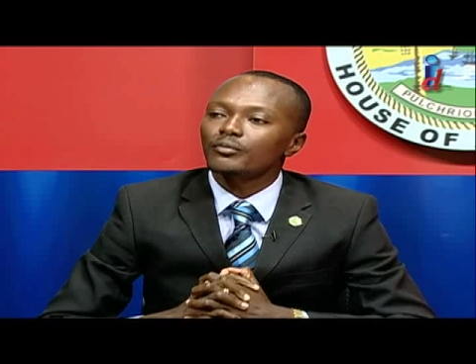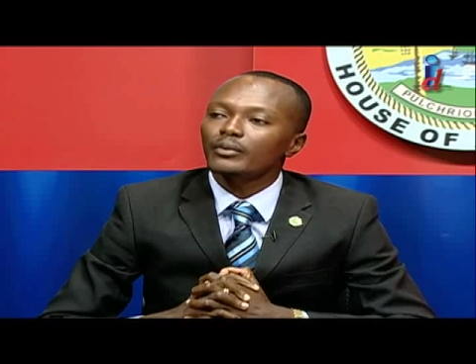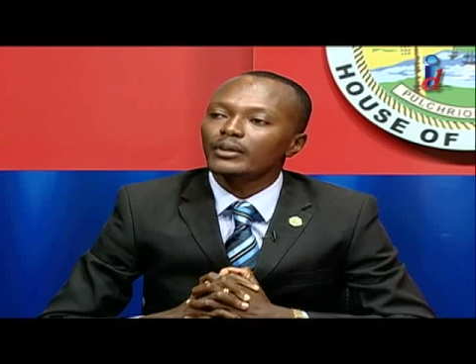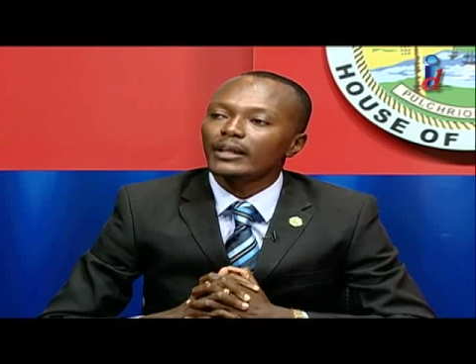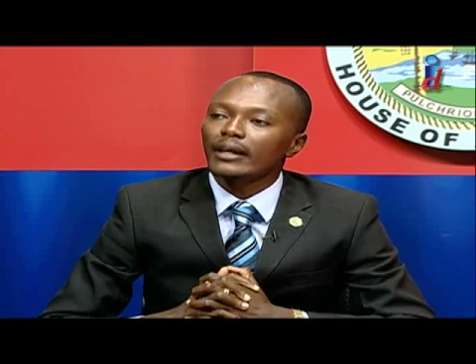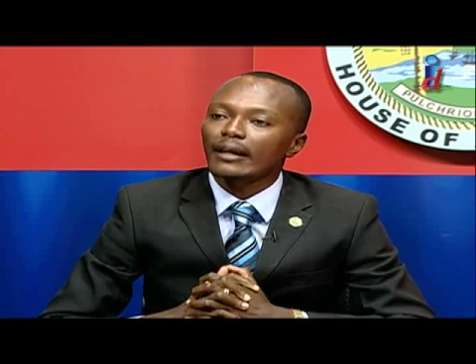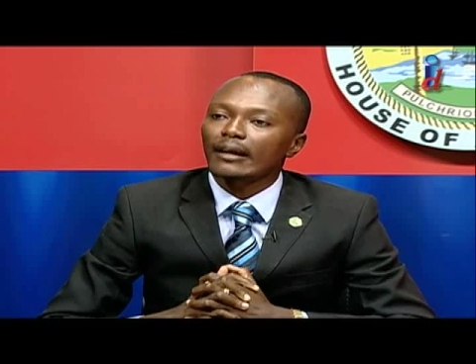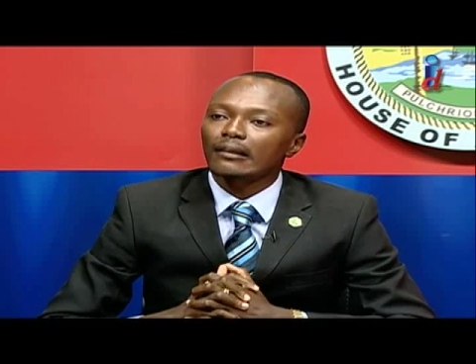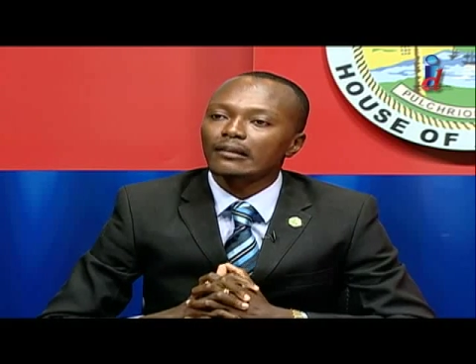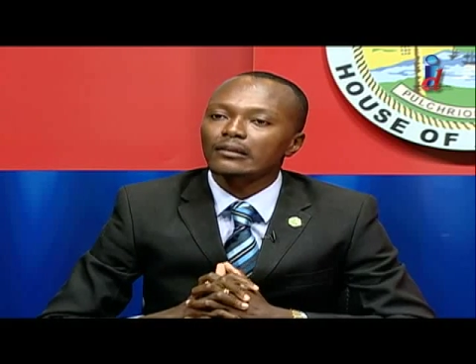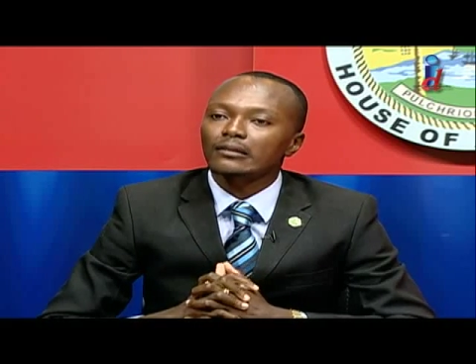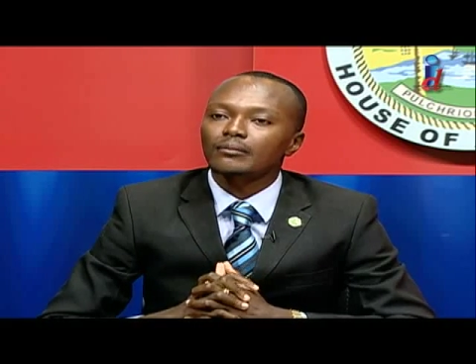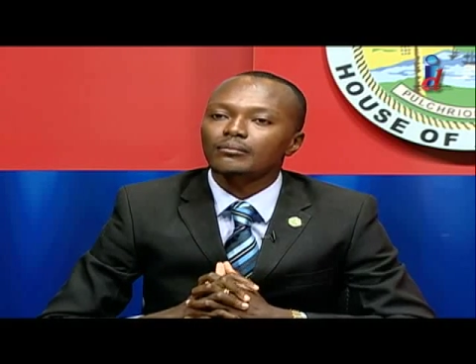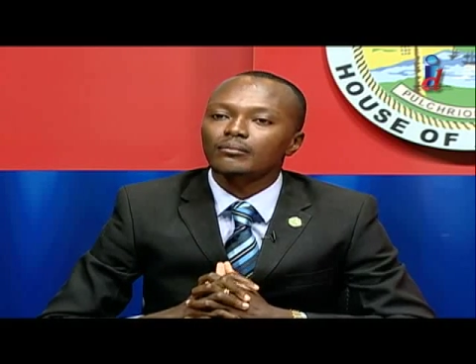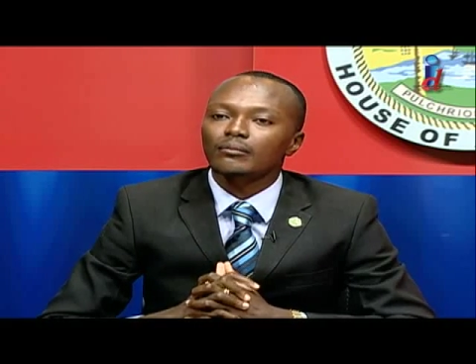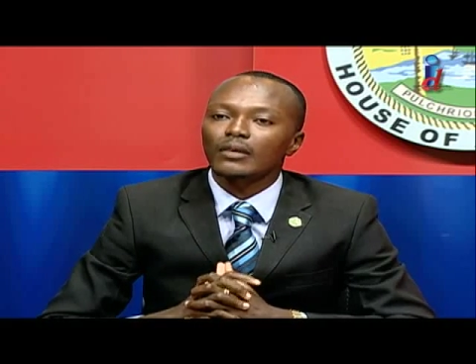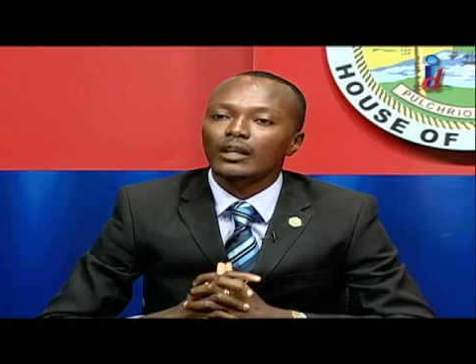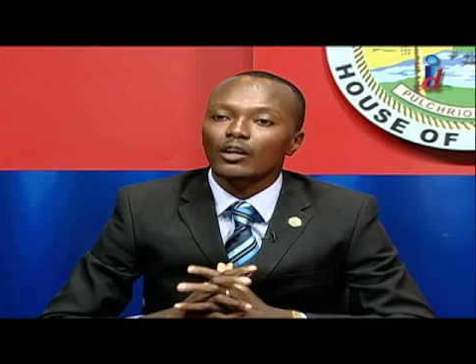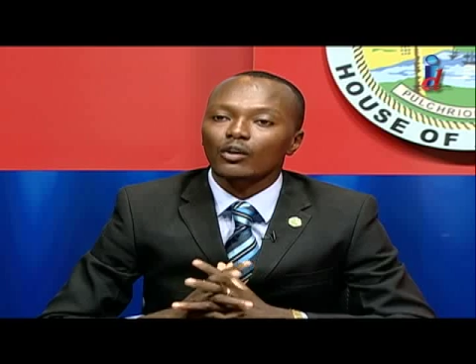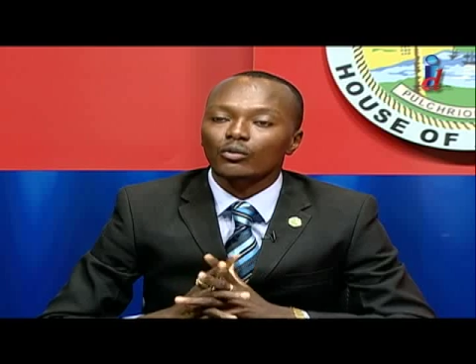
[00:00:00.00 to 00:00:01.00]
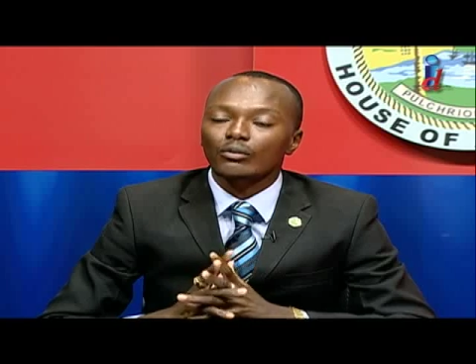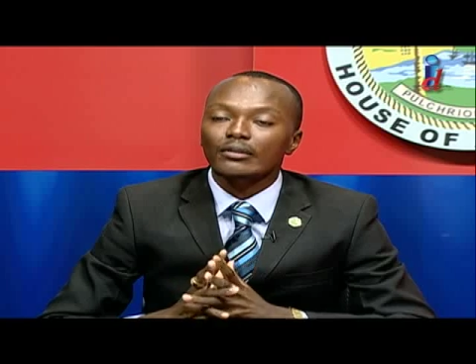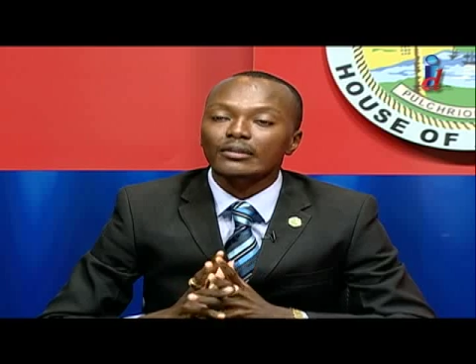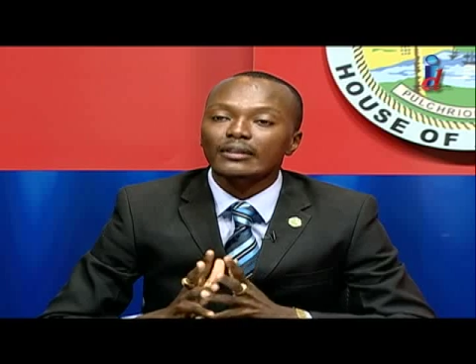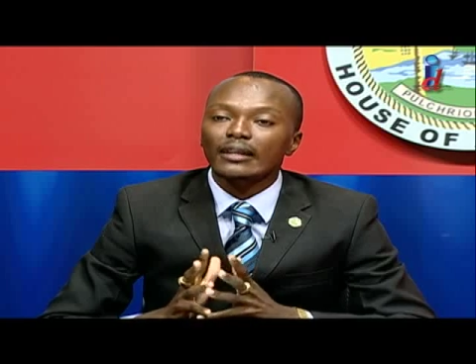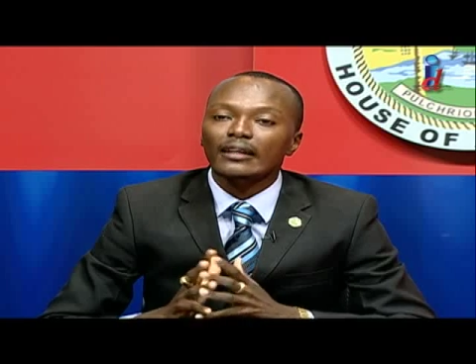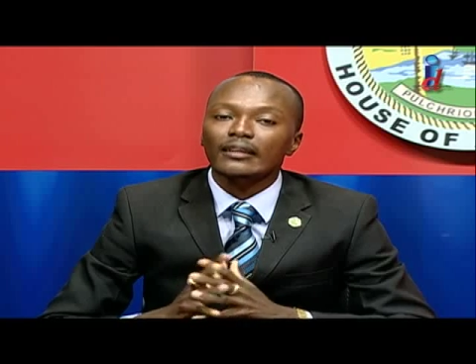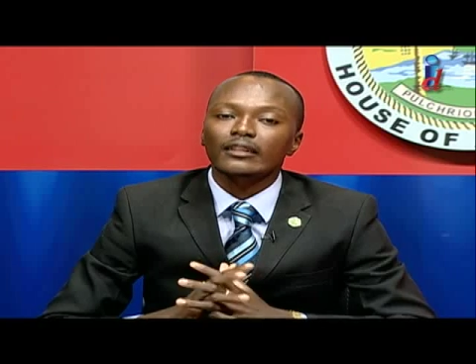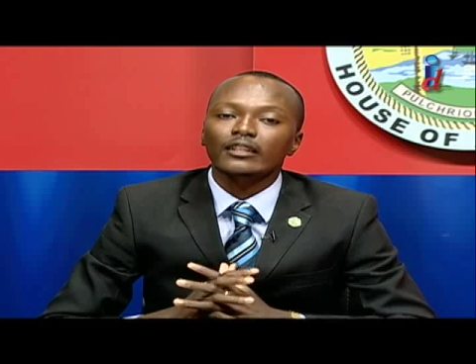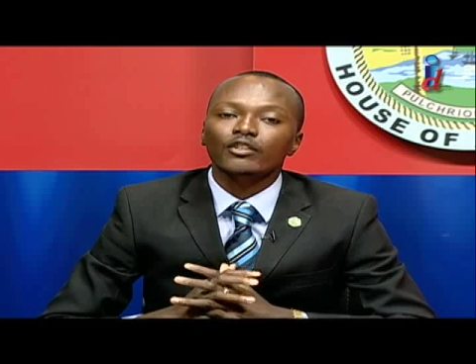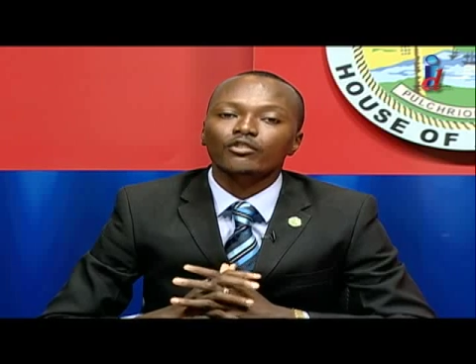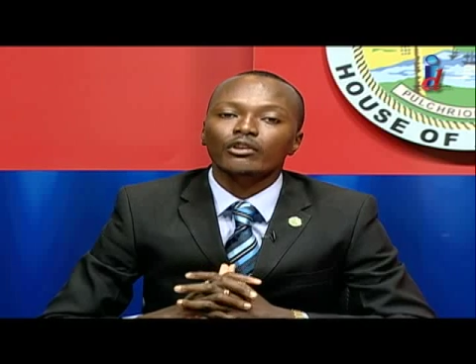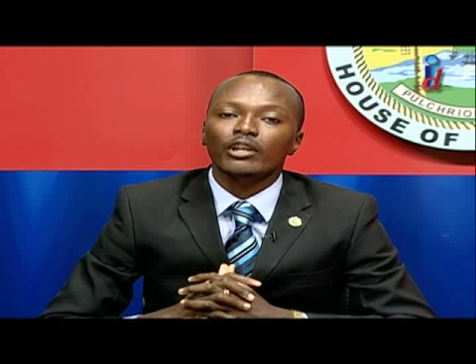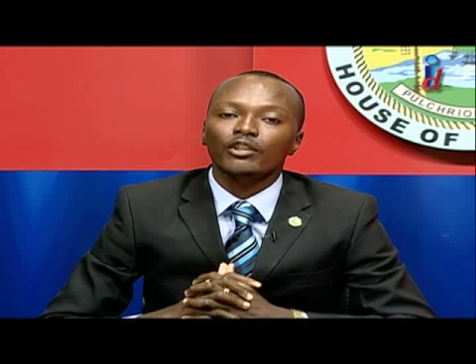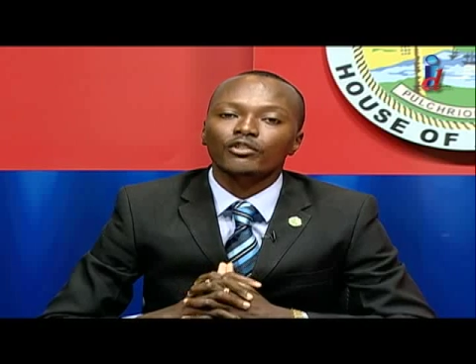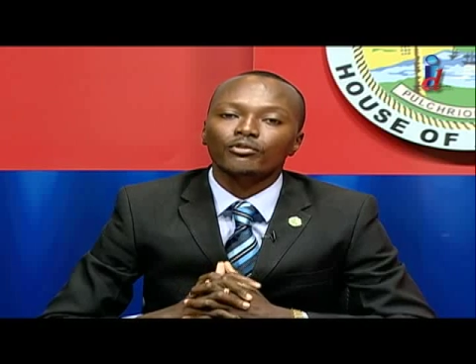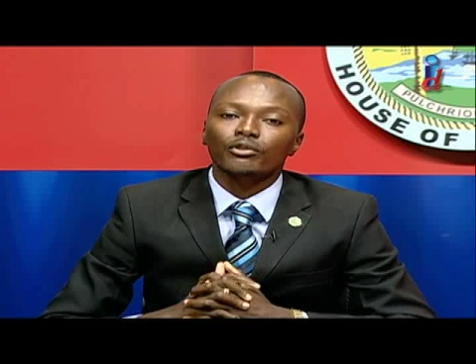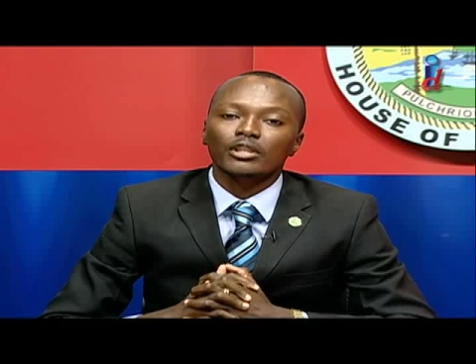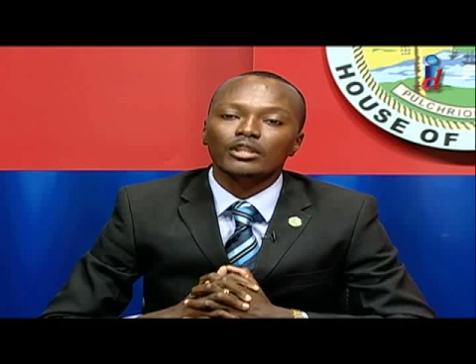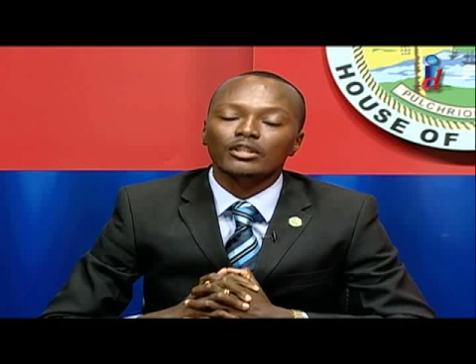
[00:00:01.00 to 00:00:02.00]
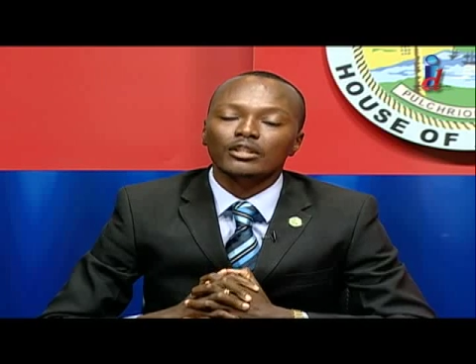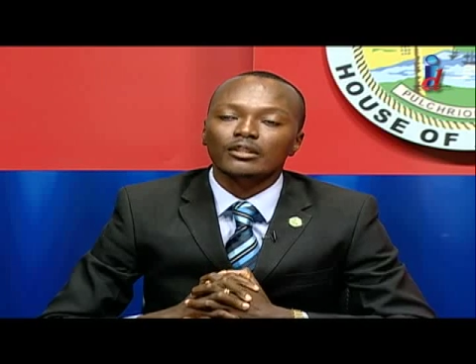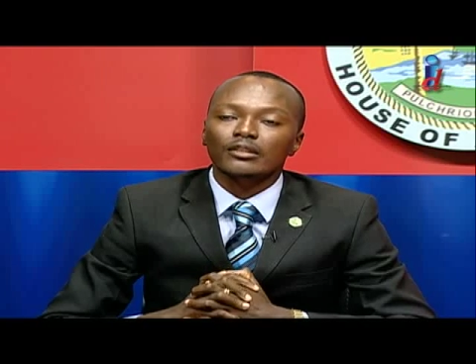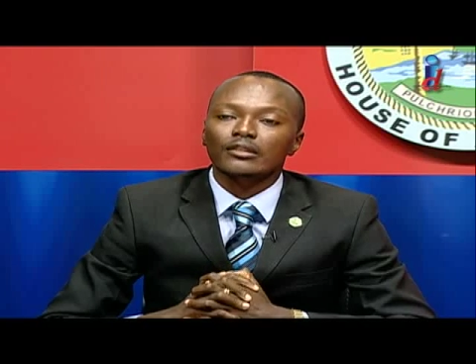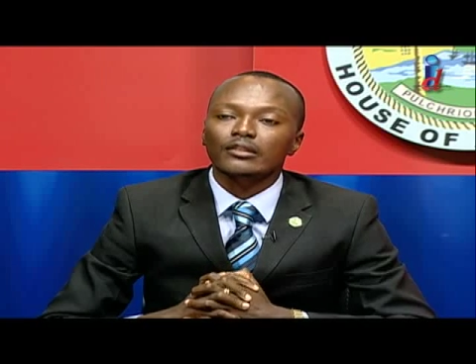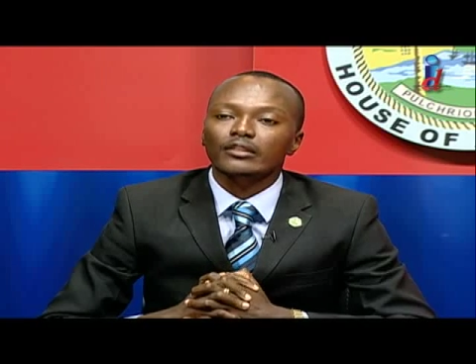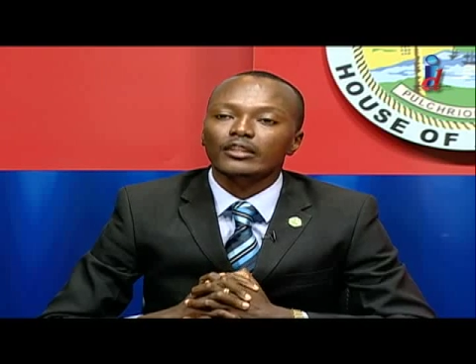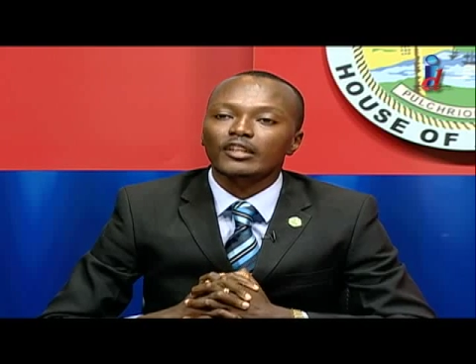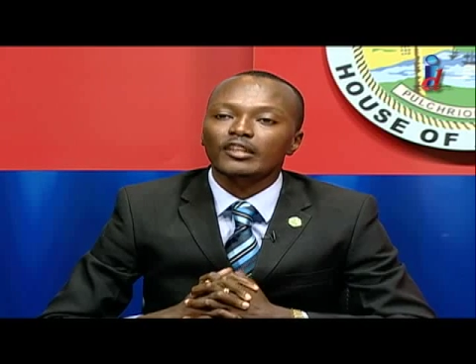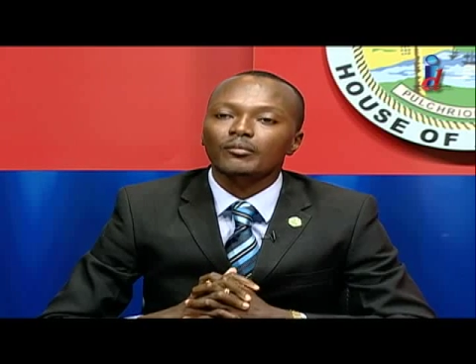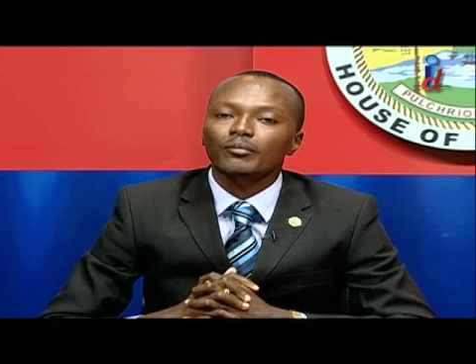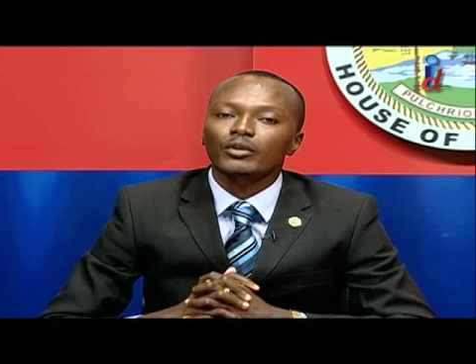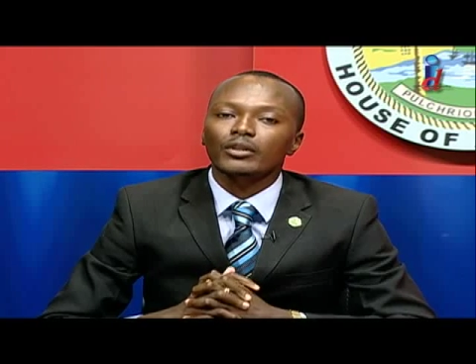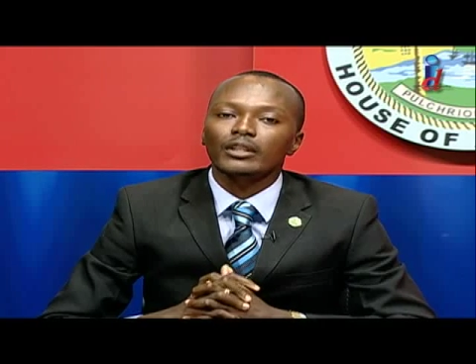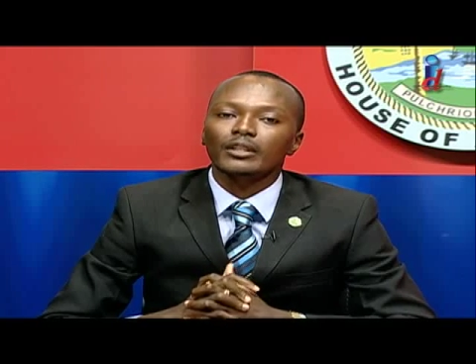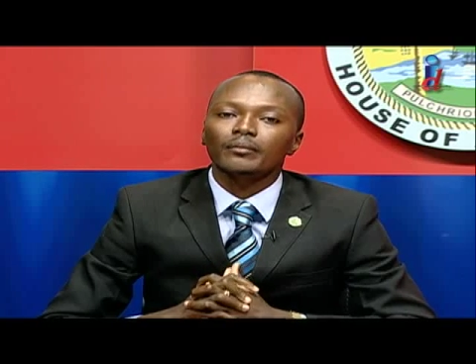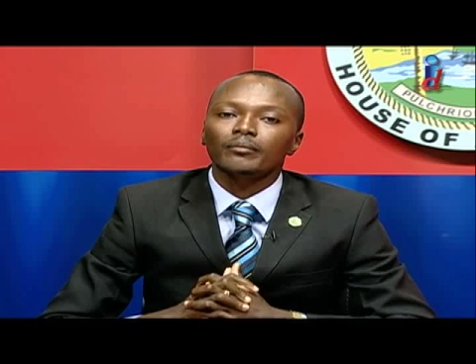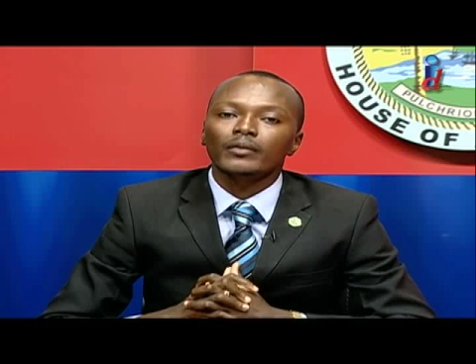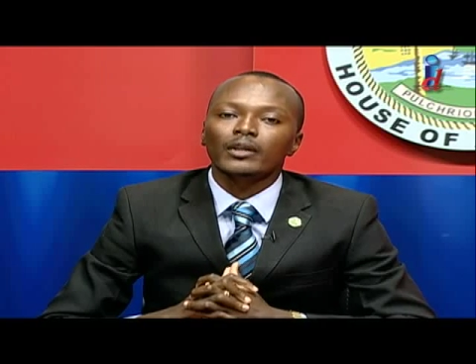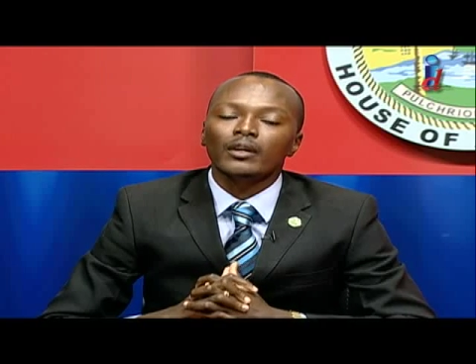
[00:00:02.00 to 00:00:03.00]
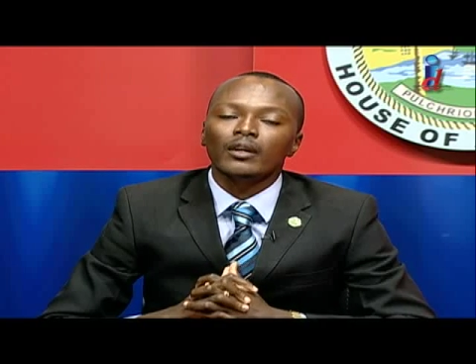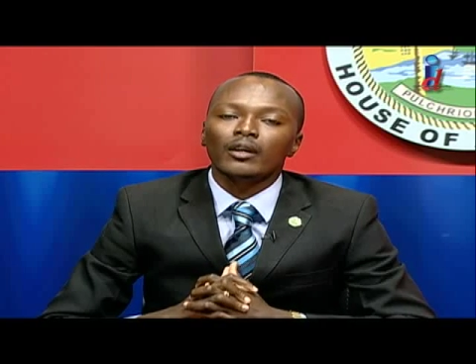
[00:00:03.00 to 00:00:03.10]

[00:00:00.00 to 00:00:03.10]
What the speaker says: we had an outstanding graduation ceremony